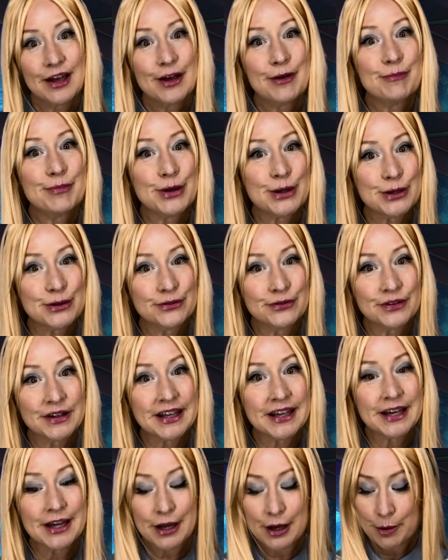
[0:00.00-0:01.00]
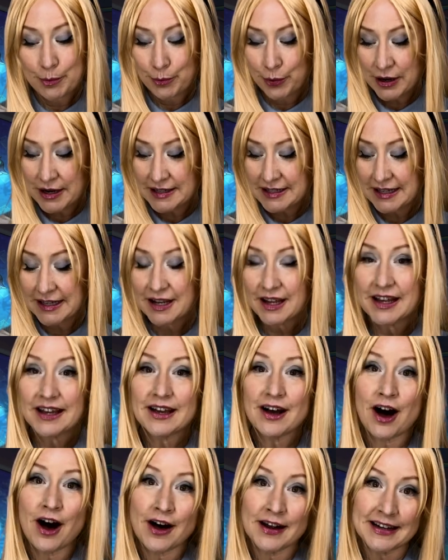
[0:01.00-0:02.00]
beautifully printed
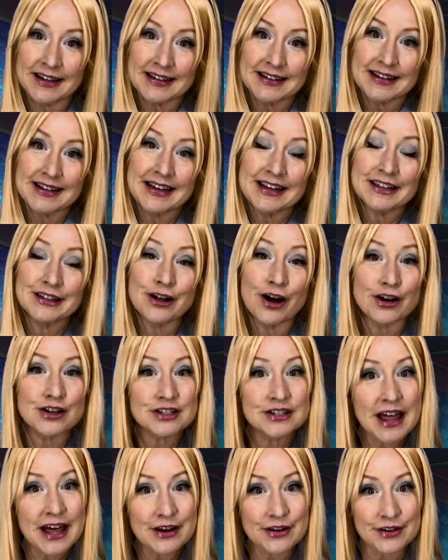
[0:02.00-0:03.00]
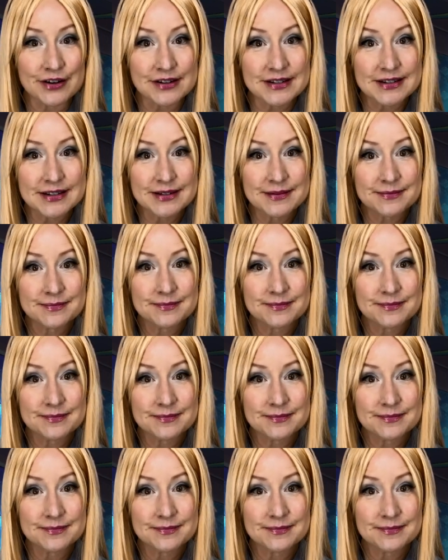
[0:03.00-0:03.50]
on it in large letters.